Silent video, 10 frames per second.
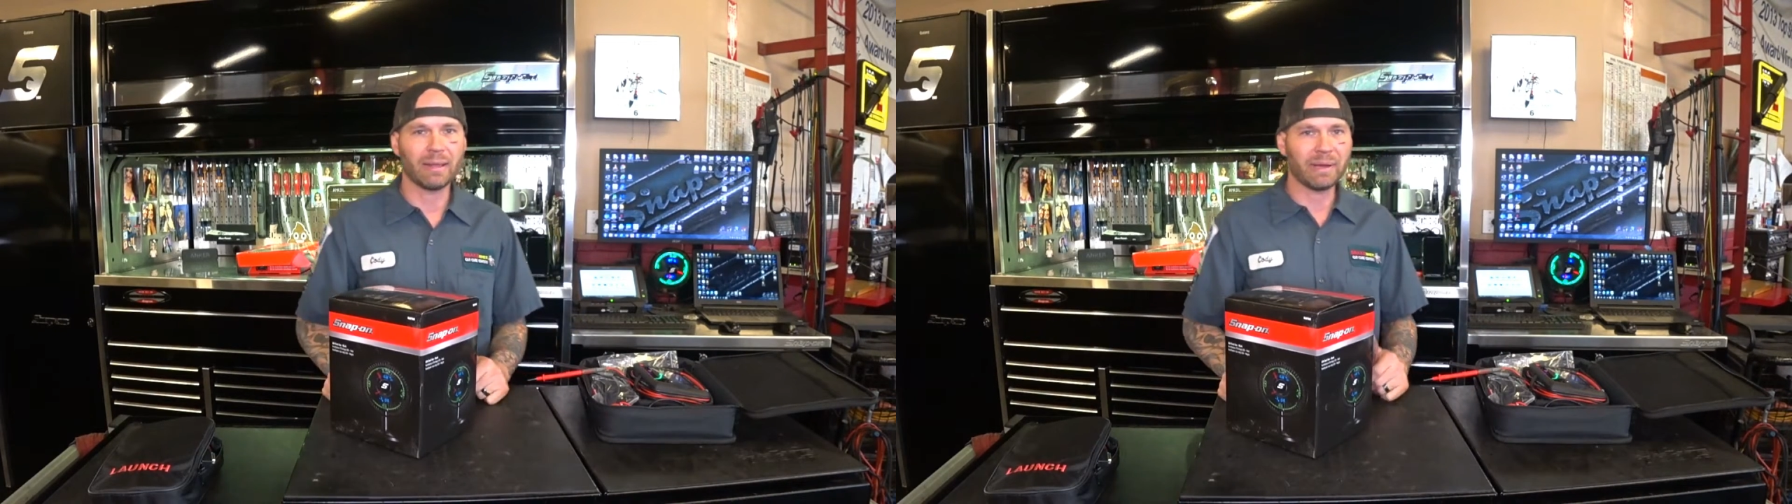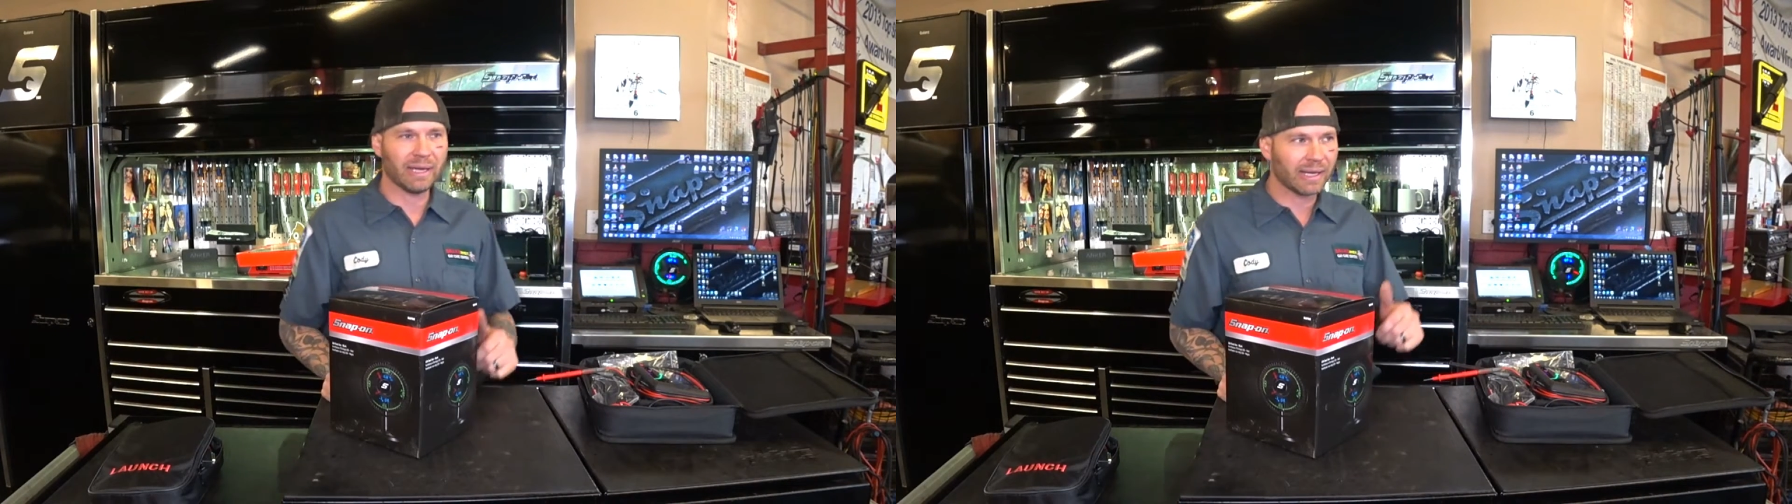
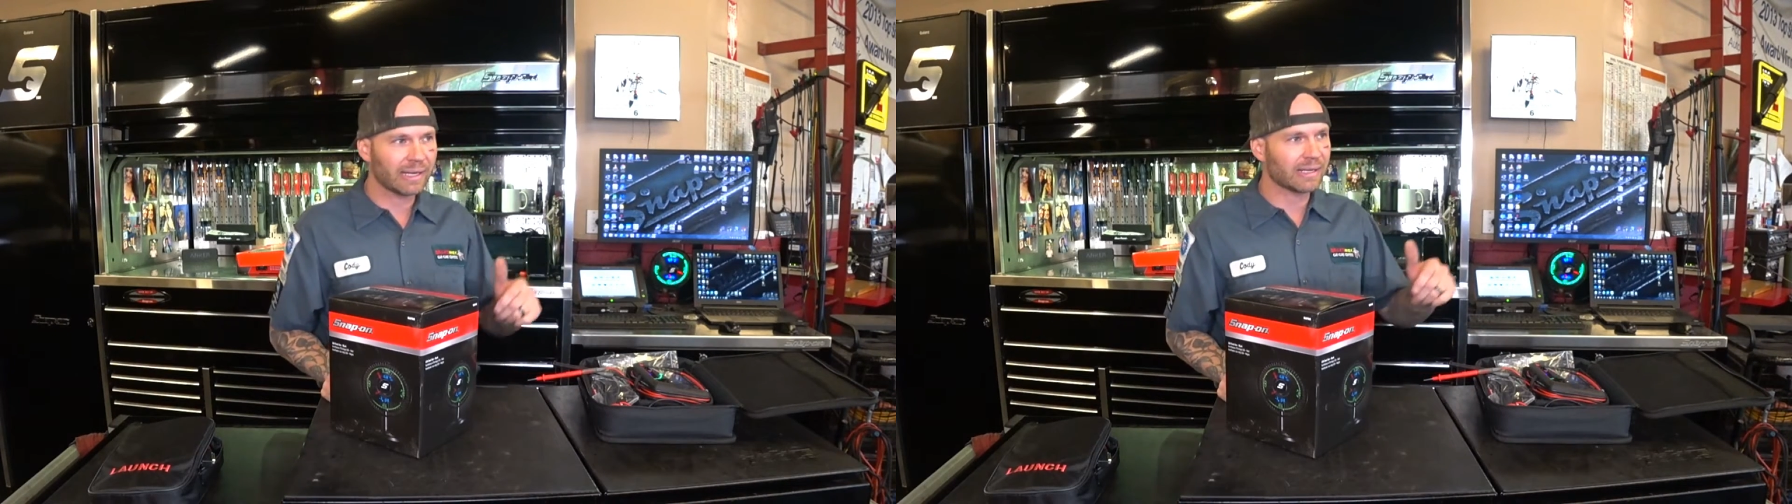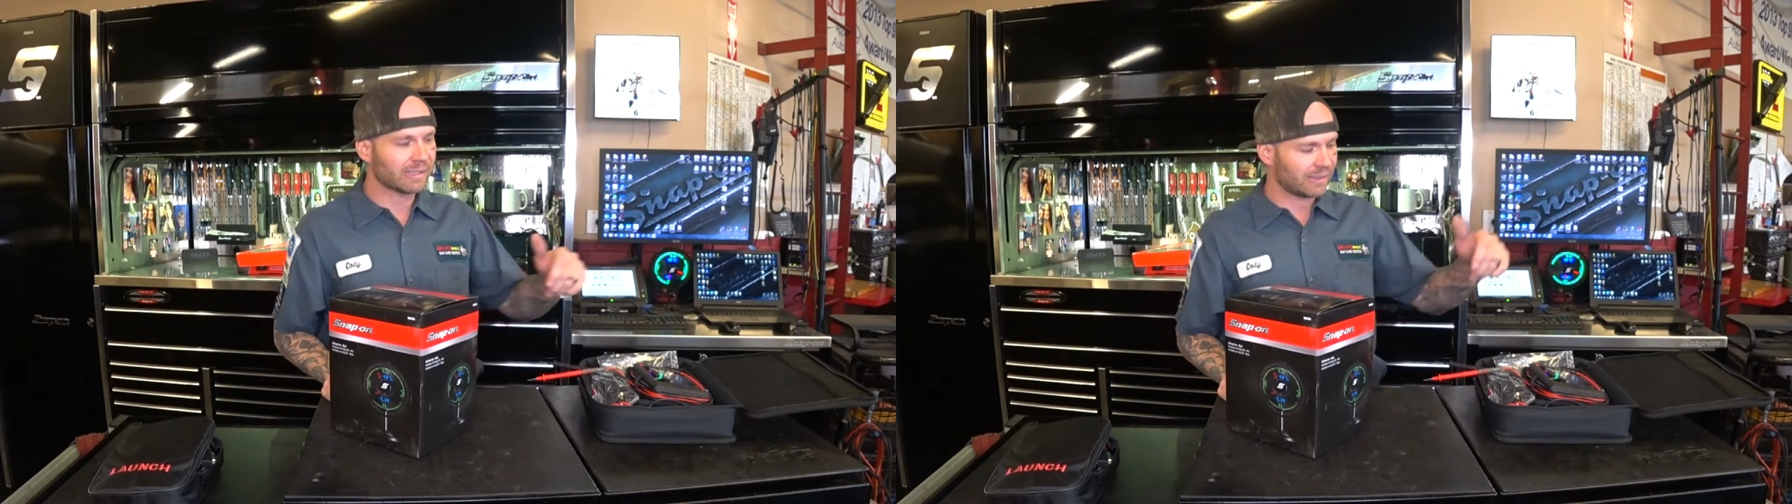I mean,
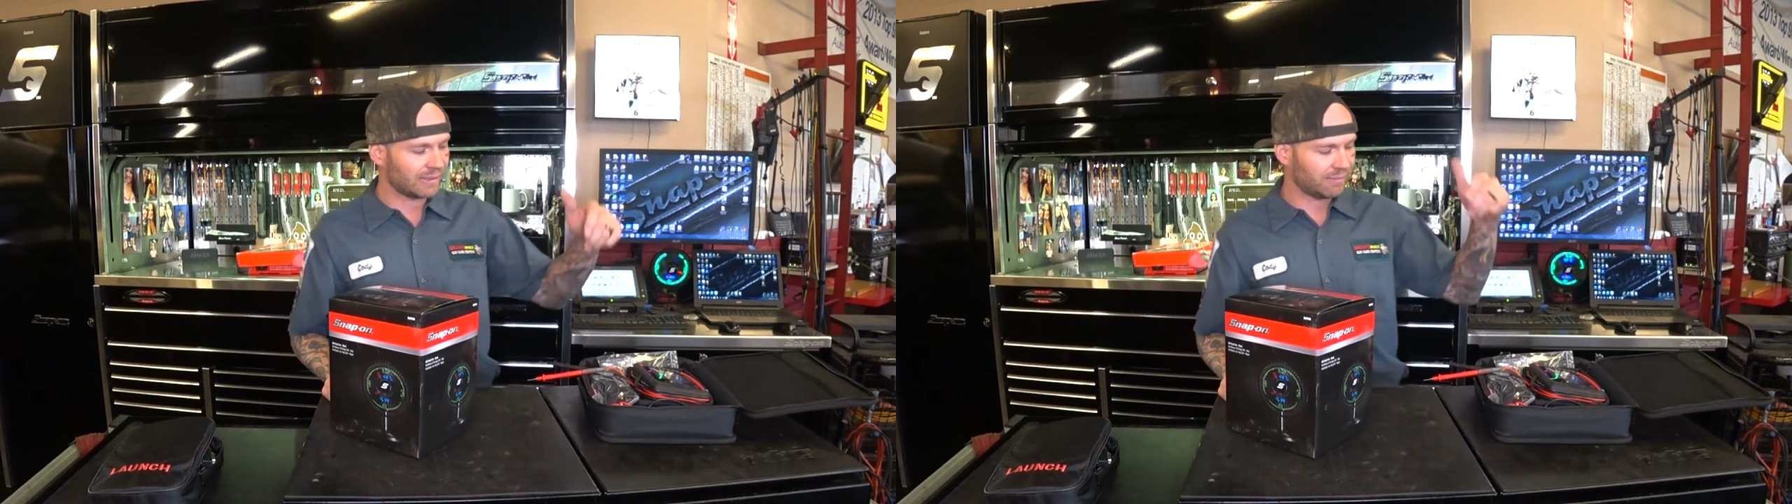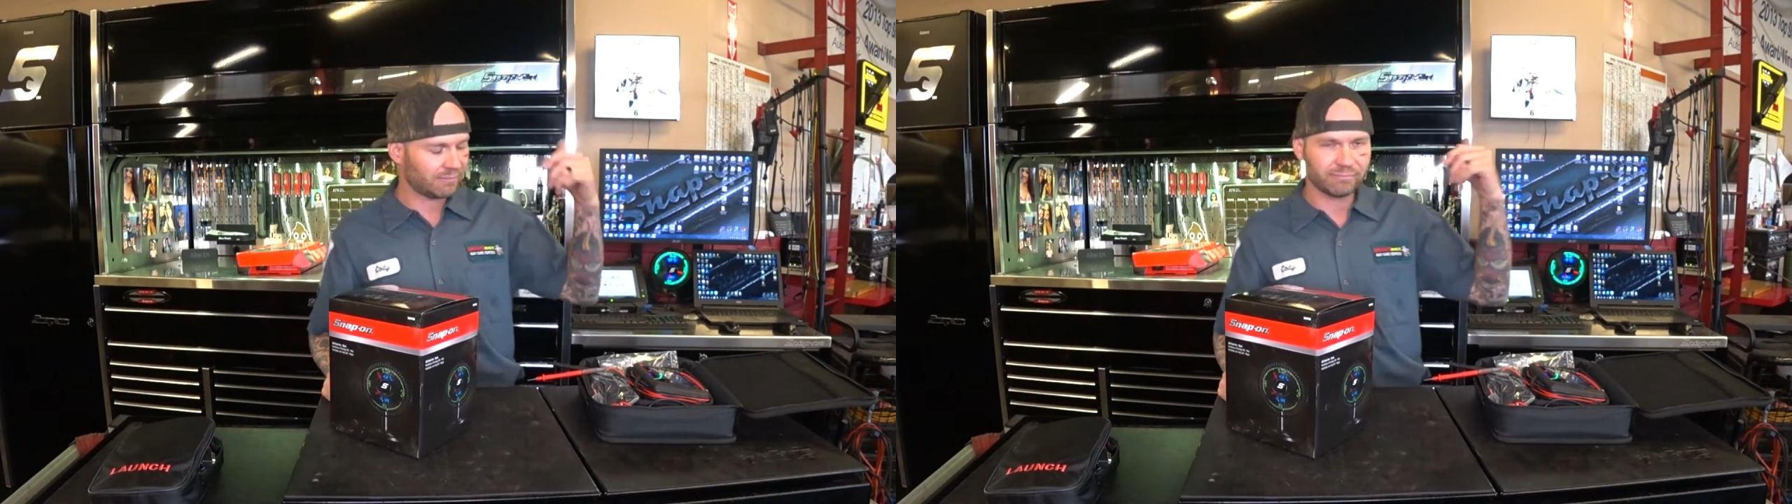it's